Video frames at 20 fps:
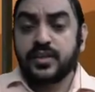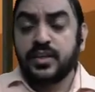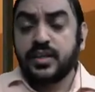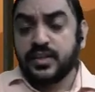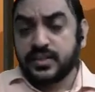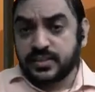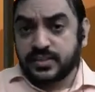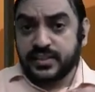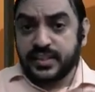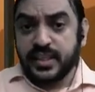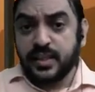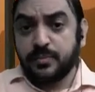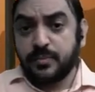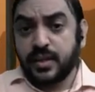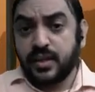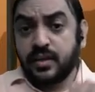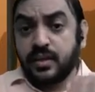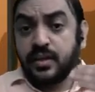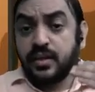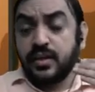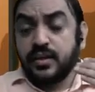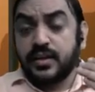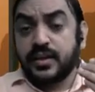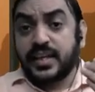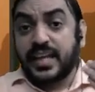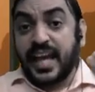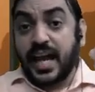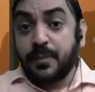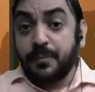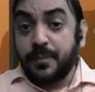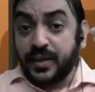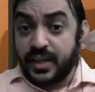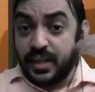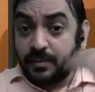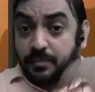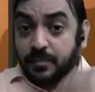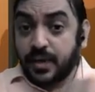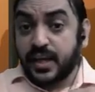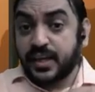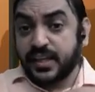CML, capital
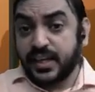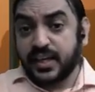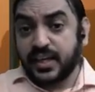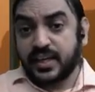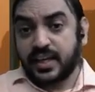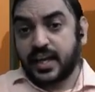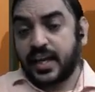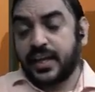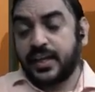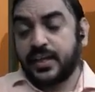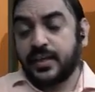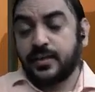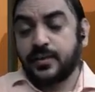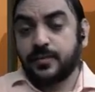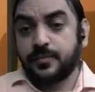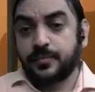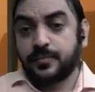market line.